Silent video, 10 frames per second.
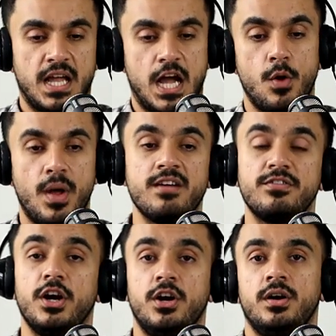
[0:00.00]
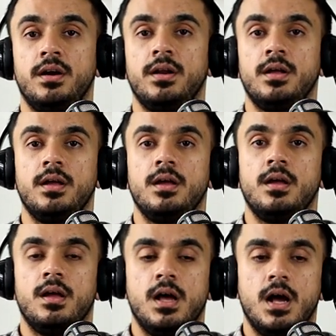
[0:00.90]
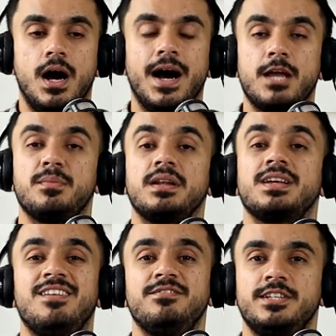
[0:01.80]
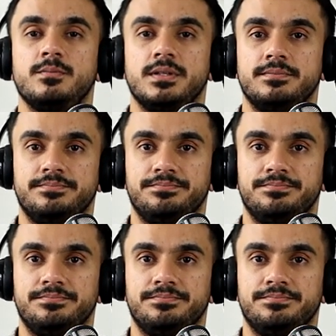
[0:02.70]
However, I am uncomfortable.